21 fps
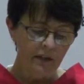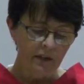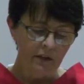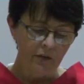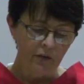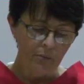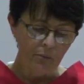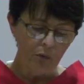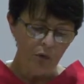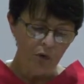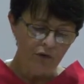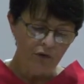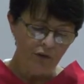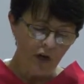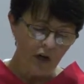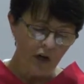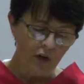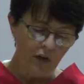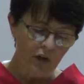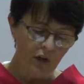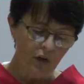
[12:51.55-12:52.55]
in the
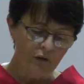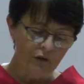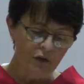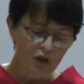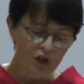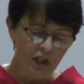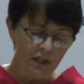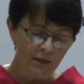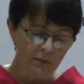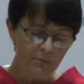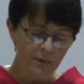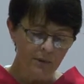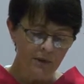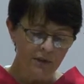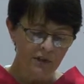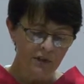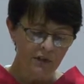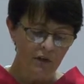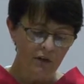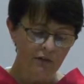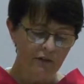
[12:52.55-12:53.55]
portfolio of
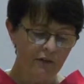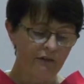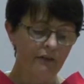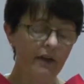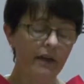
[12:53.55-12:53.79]
chairperson of the